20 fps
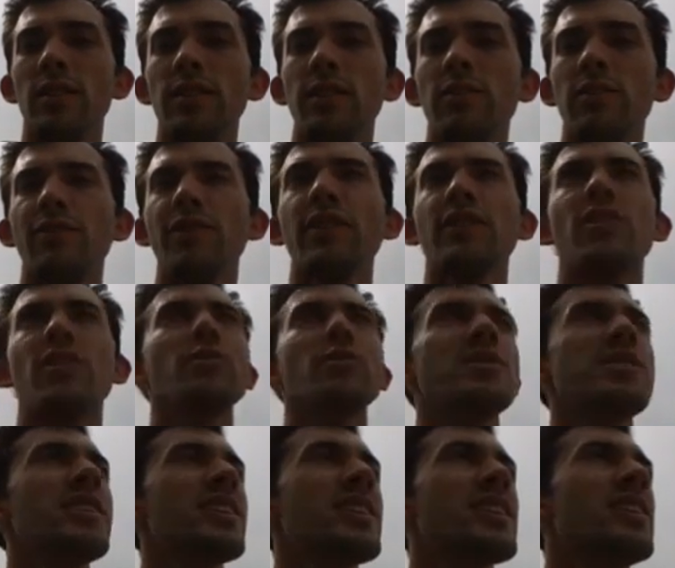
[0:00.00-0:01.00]
You ever feel
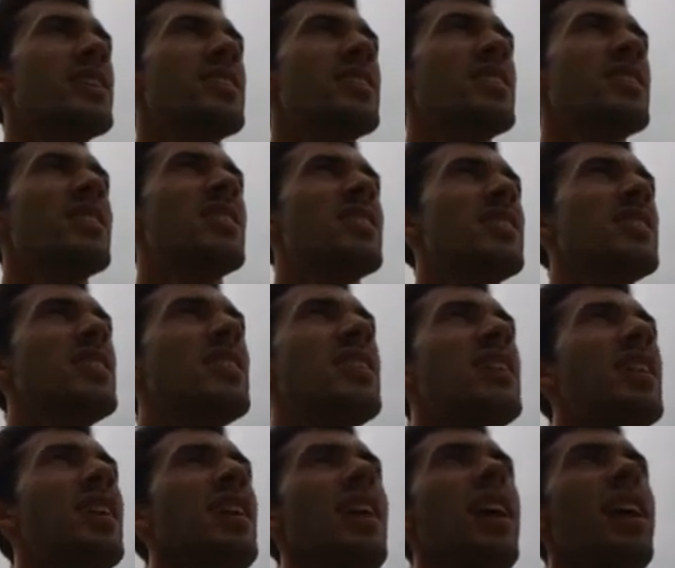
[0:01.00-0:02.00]
homesick?
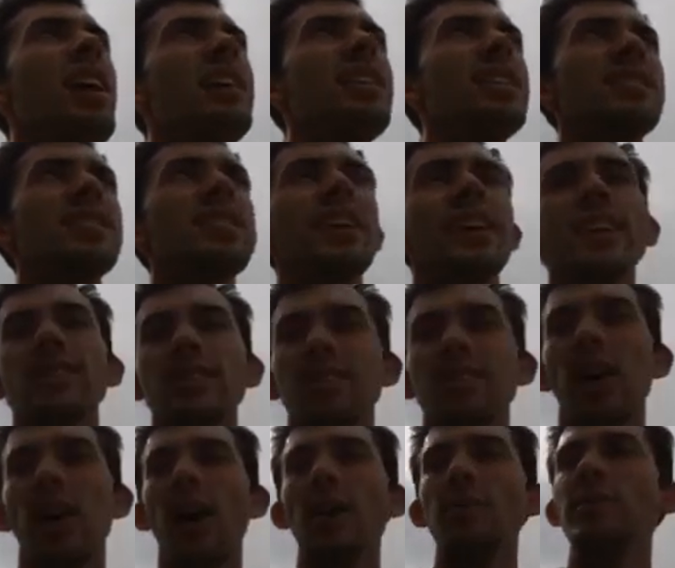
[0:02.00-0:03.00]
Like at
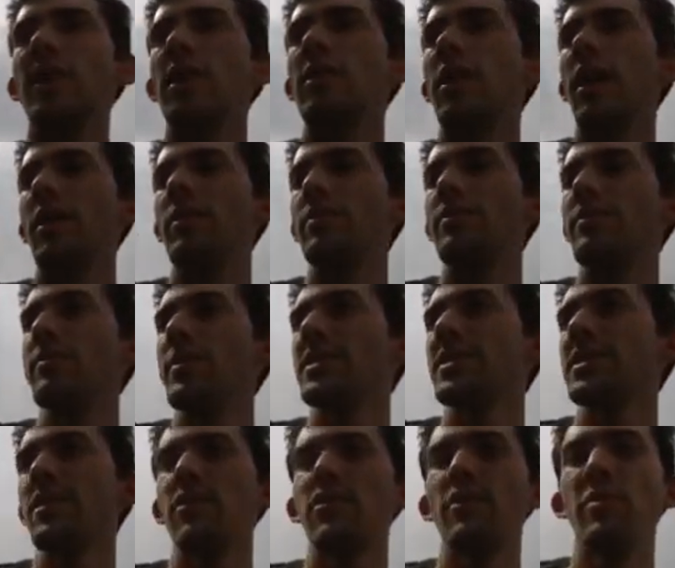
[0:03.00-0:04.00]
times, I
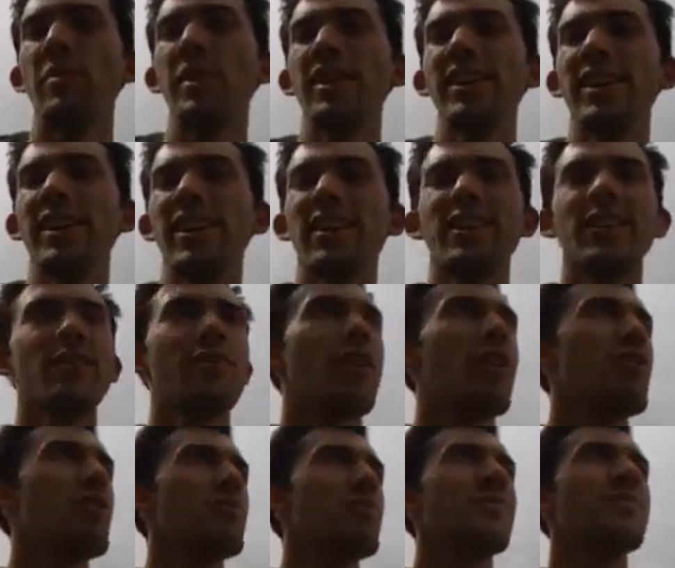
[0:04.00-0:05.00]
miss the familiarity of
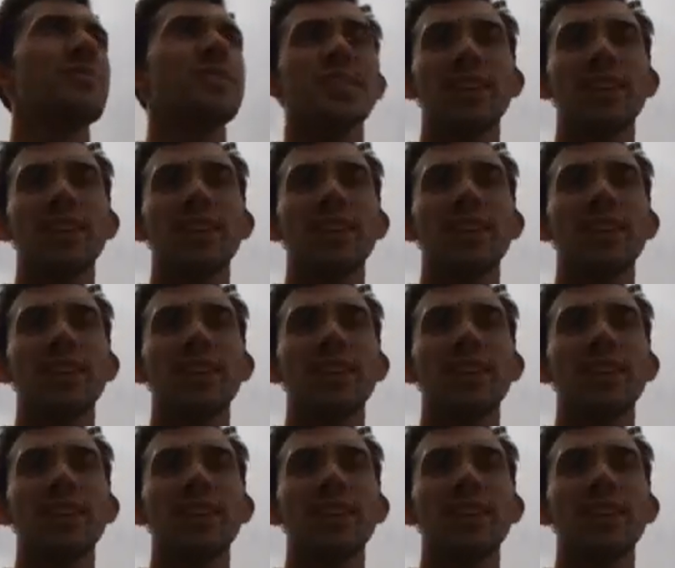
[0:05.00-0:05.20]
home,